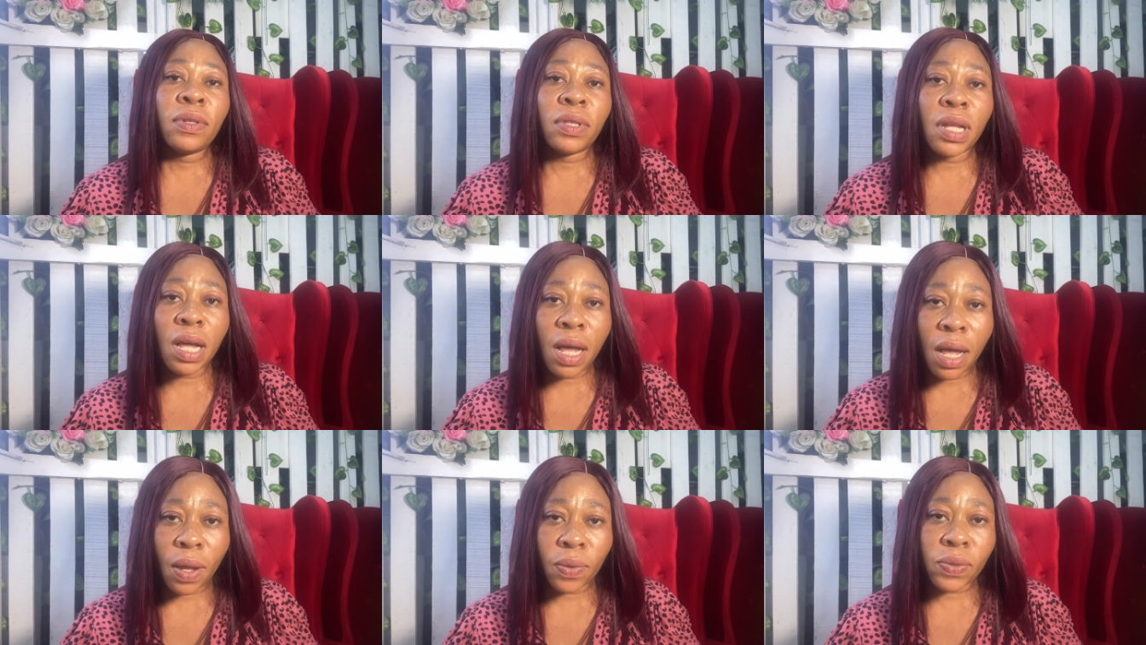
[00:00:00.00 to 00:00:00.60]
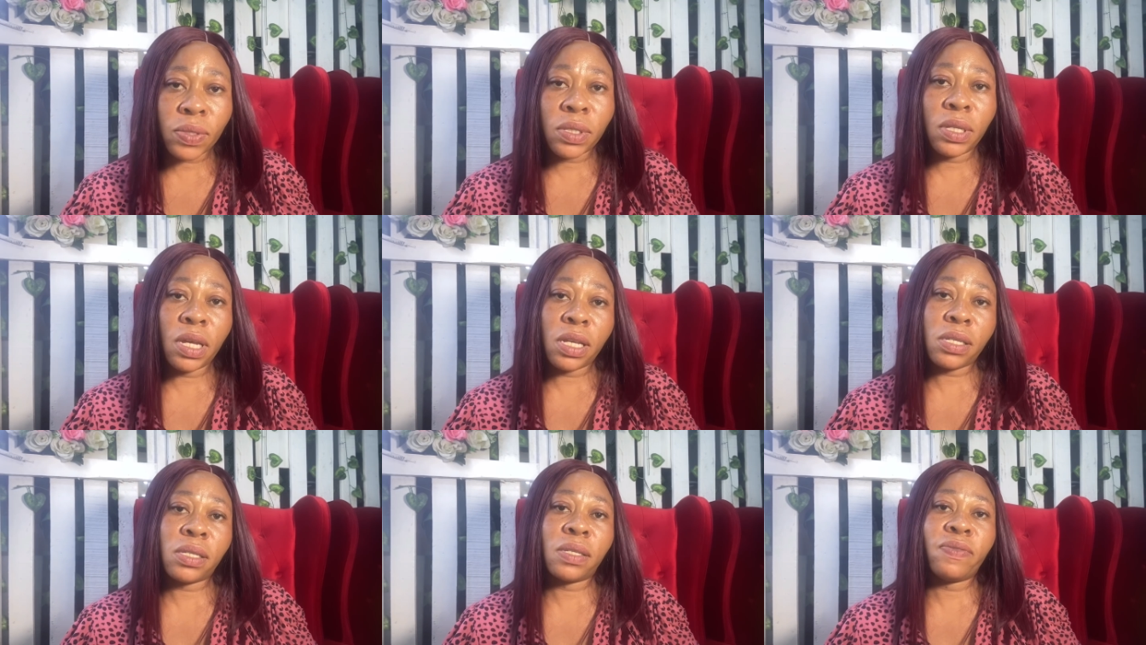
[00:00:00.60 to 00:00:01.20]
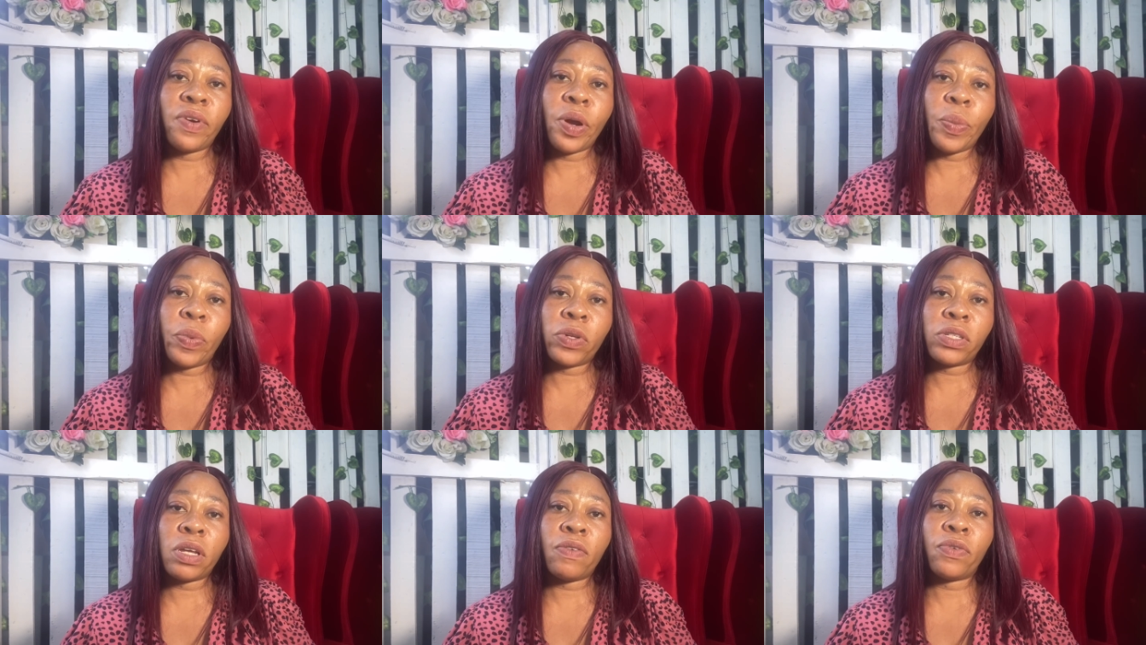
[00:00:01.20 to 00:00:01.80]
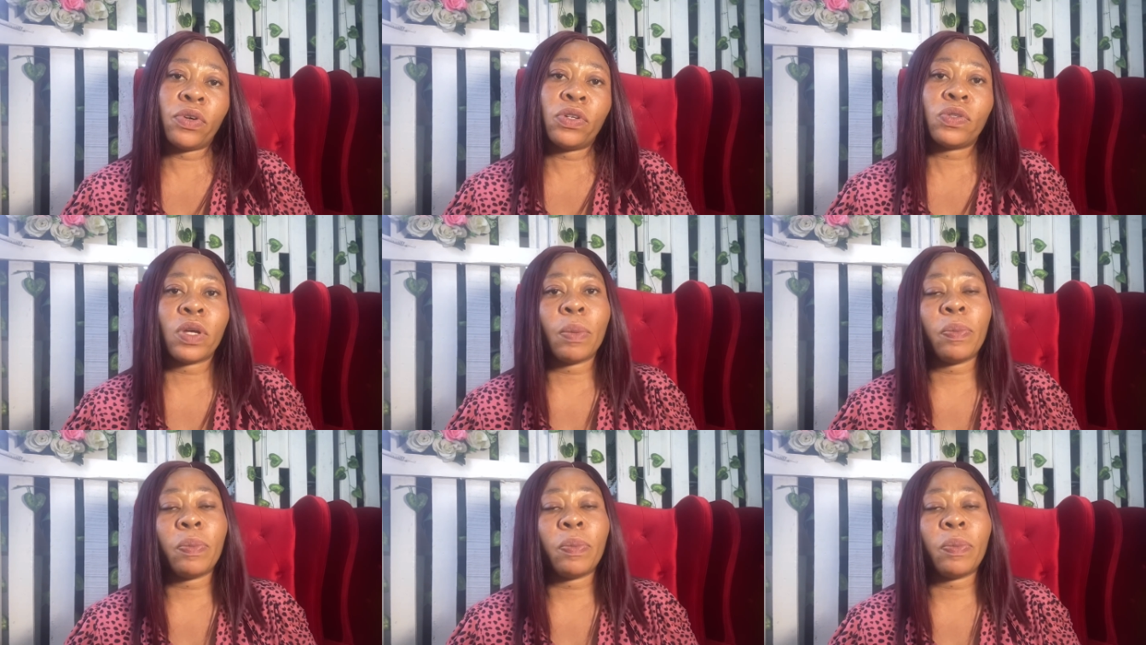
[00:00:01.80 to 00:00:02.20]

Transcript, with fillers: the house yes it's very important for you to